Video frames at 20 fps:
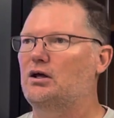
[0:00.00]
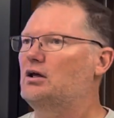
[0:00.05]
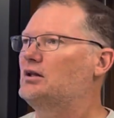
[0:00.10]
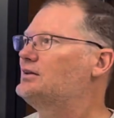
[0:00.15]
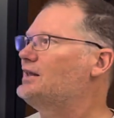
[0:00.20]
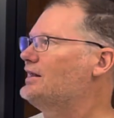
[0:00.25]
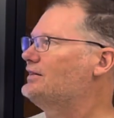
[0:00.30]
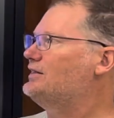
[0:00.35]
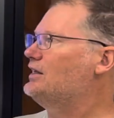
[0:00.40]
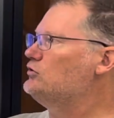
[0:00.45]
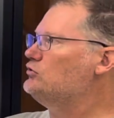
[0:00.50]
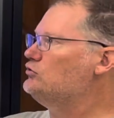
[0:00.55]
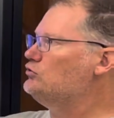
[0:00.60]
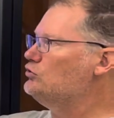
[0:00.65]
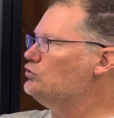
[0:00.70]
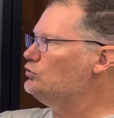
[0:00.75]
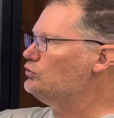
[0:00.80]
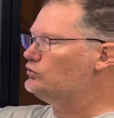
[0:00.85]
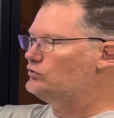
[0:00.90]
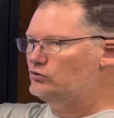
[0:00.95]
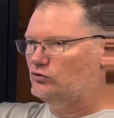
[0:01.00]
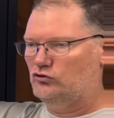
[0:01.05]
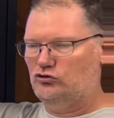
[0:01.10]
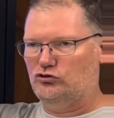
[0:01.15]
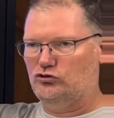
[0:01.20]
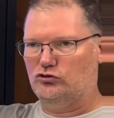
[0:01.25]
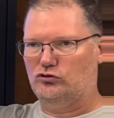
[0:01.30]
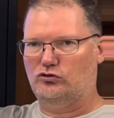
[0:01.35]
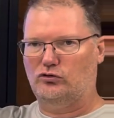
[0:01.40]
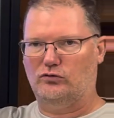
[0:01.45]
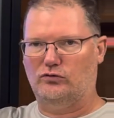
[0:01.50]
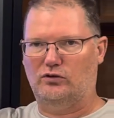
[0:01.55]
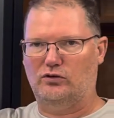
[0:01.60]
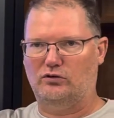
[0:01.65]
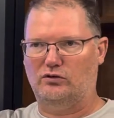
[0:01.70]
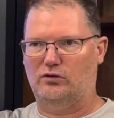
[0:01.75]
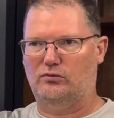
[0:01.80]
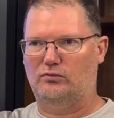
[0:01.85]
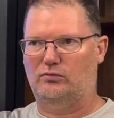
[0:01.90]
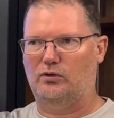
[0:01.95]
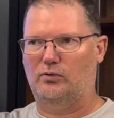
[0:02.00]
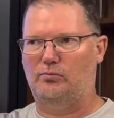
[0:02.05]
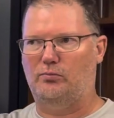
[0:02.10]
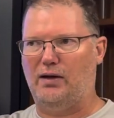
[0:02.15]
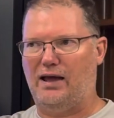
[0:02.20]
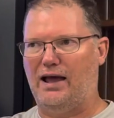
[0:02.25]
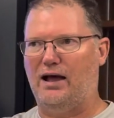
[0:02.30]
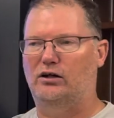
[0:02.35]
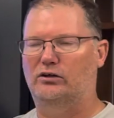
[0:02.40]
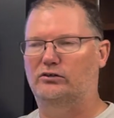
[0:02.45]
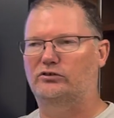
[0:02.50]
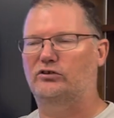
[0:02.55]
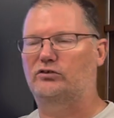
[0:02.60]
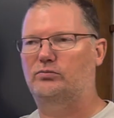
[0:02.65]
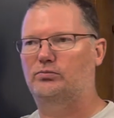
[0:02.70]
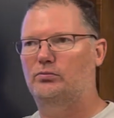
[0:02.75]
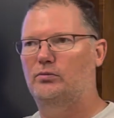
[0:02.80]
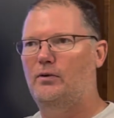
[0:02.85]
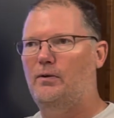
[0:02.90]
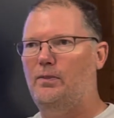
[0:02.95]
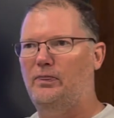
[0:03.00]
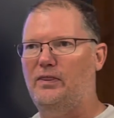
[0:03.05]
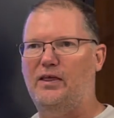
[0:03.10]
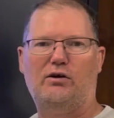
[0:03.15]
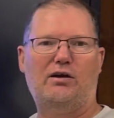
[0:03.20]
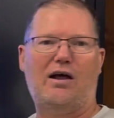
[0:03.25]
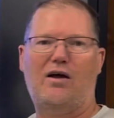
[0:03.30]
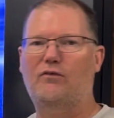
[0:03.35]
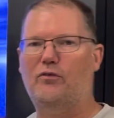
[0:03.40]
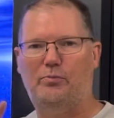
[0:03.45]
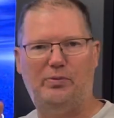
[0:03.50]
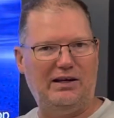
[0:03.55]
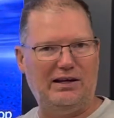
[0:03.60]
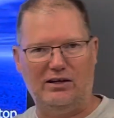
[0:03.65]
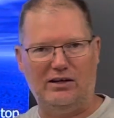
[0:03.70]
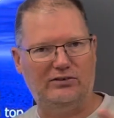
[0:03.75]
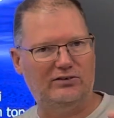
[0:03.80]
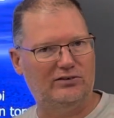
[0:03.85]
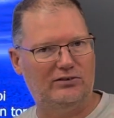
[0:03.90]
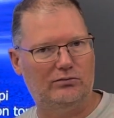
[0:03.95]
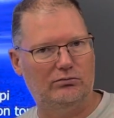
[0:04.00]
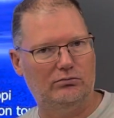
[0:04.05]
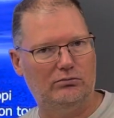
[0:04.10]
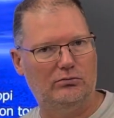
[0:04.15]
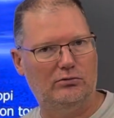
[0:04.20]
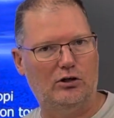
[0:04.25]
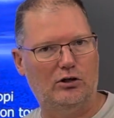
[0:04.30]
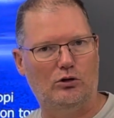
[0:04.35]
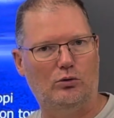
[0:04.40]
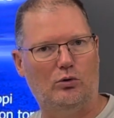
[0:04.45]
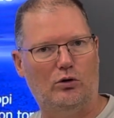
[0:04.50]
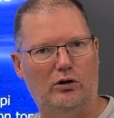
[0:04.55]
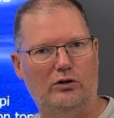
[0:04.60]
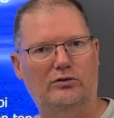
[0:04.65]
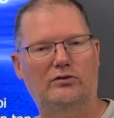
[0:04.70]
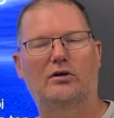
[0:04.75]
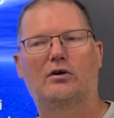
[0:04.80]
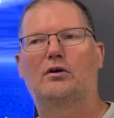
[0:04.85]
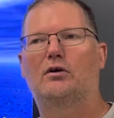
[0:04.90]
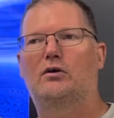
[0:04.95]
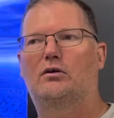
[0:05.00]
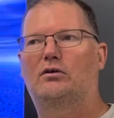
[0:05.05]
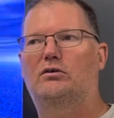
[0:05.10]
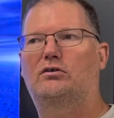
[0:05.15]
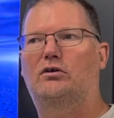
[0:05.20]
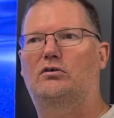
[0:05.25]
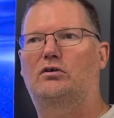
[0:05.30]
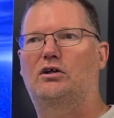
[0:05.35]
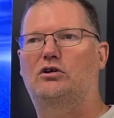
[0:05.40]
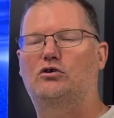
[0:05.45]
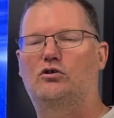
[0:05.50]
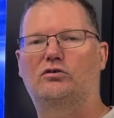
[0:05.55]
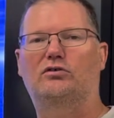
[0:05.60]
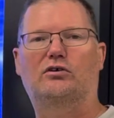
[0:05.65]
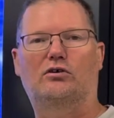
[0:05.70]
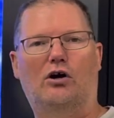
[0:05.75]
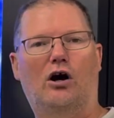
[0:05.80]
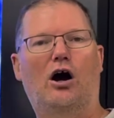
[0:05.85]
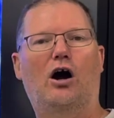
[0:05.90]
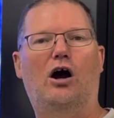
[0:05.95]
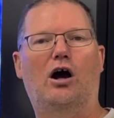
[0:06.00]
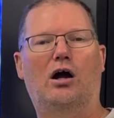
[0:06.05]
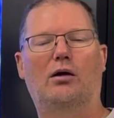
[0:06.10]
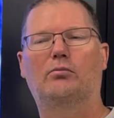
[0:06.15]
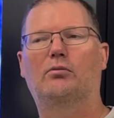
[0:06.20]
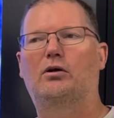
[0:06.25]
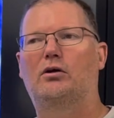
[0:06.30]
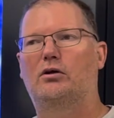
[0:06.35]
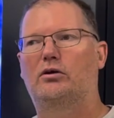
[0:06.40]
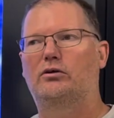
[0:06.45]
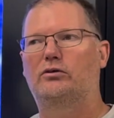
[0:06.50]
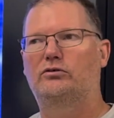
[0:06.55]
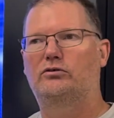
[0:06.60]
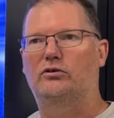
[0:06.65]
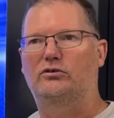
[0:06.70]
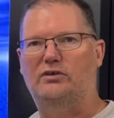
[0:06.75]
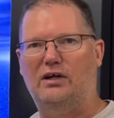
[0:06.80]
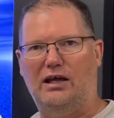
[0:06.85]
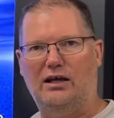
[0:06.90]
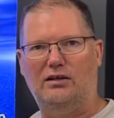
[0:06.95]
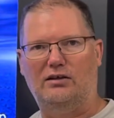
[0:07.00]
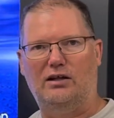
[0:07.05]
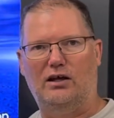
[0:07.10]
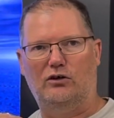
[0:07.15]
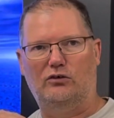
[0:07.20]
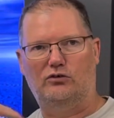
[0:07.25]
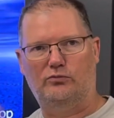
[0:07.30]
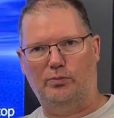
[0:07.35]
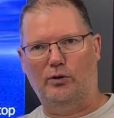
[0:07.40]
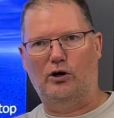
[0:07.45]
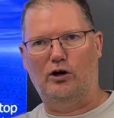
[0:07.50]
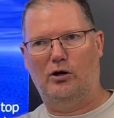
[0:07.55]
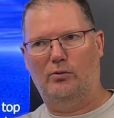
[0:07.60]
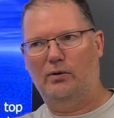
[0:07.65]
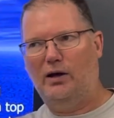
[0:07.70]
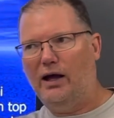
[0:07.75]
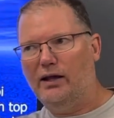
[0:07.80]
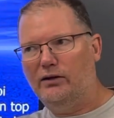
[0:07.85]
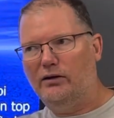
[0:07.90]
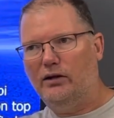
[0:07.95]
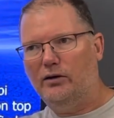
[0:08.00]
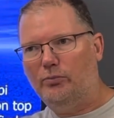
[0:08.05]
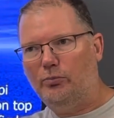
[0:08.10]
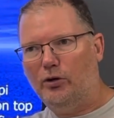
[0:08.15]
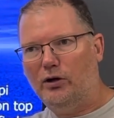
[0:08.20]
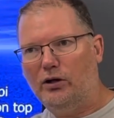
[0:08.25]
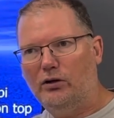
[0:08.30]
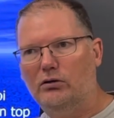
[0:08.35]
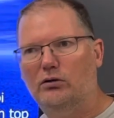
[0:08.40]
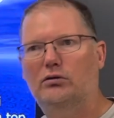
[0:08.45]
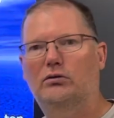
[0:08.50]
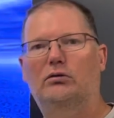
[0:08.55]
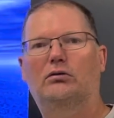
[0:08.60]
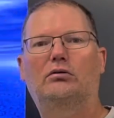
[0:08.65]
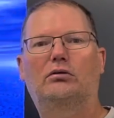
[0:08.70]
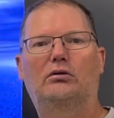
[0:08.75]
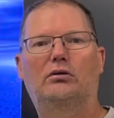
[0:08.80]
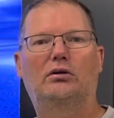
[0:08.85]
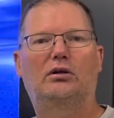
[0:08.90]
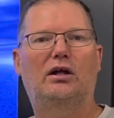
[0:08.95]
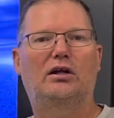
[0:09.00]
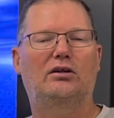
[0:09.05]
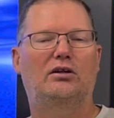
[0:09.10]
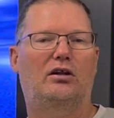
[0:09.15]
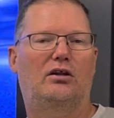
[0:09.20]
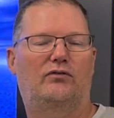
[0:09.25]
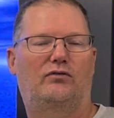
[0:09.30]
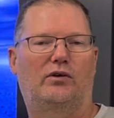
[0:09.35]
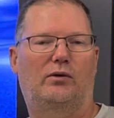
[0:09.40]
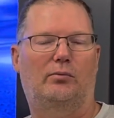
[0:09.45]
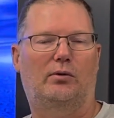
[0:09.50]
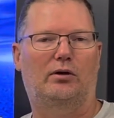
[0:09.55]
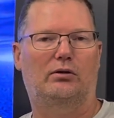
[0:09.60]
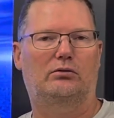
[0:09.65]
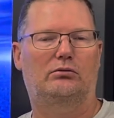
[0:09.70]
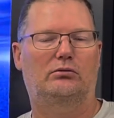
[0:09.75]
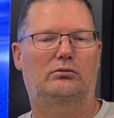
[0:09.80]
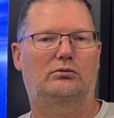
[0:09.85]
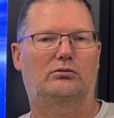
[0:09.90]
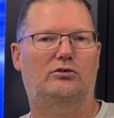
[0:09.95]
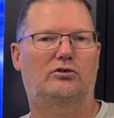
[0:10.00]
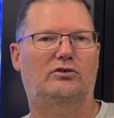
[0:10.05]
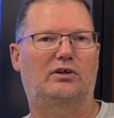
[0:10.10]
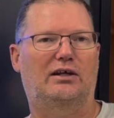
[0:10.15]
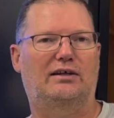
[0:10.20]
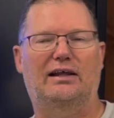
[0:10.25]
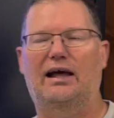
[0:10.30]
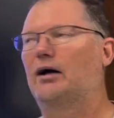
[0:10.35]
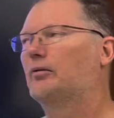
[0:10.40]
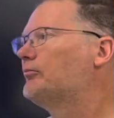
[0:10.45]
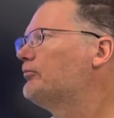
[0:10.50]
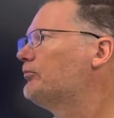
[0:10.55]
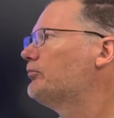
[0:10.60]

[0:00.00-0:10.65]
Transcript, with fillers: that they use just the, the, the male just they don't have a penis in other words so they use their arm to take their sperm and they put it into the female just like that